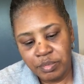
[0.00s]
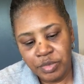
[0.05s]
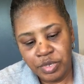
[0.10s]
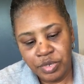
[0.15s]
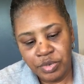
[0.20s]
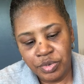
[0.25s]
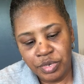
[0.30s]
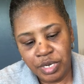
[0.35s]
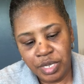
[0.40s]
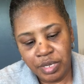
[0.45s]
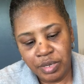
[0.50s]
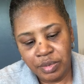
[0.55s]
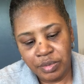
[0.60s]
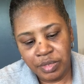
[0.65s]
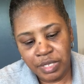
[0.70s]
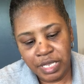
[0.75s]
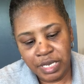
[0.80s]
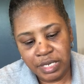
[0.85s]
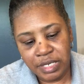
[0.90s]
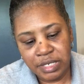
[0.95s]
you know
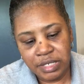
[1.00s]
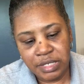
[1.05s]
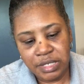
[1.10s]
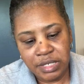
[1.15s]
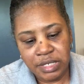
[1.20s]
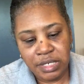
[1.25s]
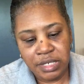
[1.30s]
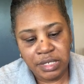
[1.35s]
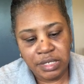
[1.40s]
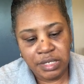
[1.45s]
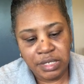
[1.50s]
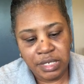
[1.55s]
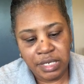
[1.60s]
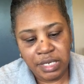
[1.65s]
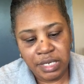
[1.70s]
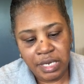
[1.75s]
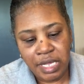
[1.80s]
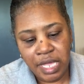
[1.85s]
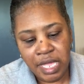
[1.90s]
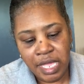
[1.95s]
that it is
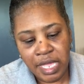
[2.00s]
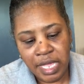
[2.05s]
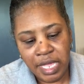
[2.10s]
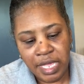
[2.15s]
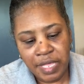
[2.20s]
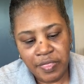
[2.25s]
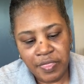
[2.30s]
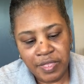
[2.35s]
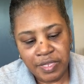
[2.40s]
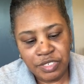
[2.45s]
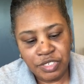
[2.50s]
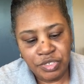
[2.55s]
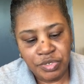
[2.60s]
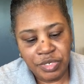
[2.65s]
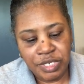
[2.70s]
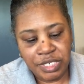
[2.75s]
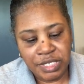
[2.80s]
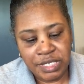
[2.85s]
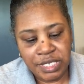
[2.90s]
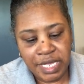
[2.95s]
good and that you
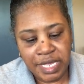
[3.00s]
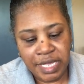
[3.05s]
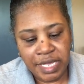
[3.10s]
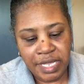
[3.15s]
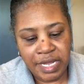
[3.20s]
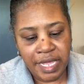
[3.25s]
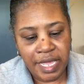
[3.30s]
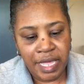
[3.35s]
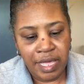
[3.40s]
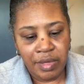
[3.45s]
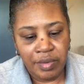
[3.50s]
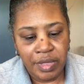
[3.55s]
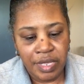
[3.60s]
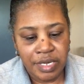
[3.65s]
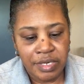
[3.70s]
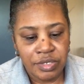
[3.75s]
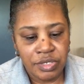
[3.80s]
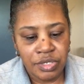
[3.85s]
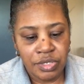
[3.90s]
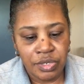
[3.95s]
can take it out
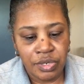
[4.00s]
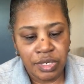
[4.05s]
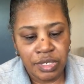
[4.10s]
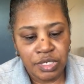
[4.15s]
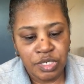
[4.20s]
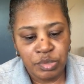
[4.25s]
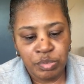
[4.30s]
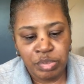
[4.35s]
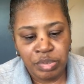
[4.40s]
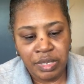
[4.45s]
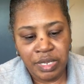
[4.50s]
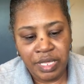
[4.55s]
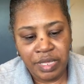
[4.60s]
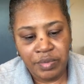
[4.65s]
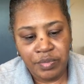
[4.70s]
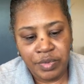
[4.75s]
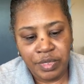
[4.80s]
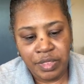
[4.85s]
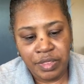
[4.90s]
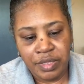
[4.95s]
and start to play
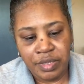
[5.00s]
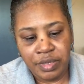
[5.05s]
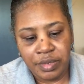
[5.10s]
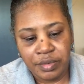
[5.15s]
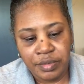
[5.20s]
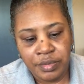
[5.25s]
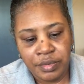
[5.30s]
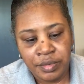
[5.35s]
with it.